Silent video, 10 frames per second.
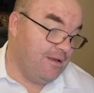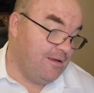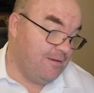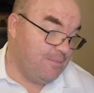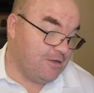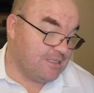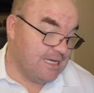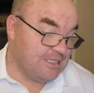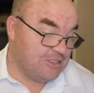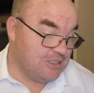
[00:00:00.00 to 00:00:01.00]
because
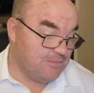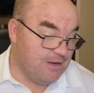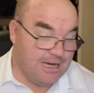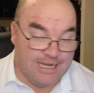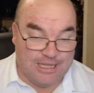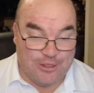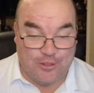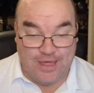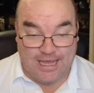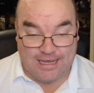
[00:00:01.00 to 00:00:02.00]
that's just my
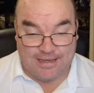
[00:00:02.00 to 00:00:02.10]
thing.